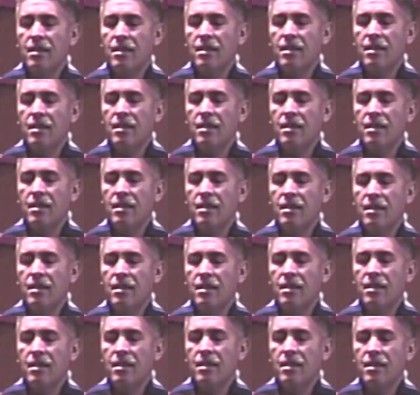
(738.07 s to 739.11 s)

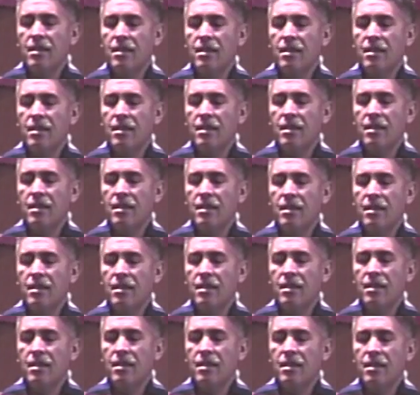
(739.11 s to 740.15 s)

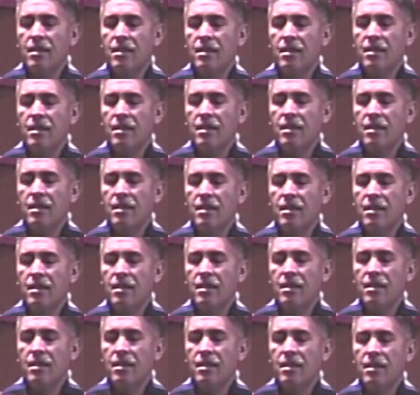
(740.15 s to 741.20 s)

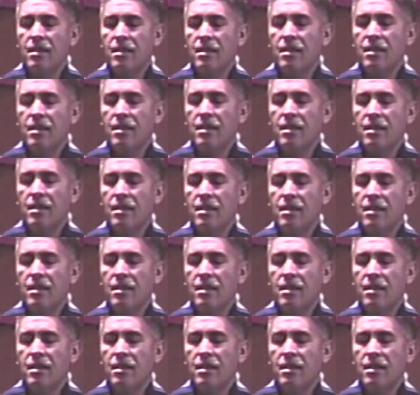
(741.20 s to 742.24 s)

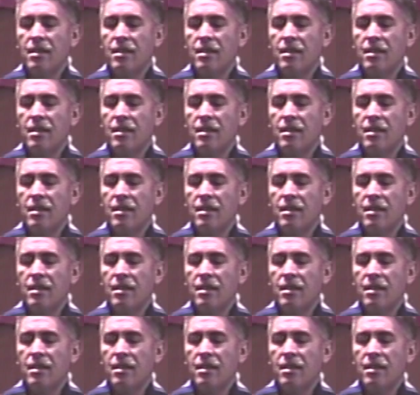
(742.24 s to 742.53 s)
(silence)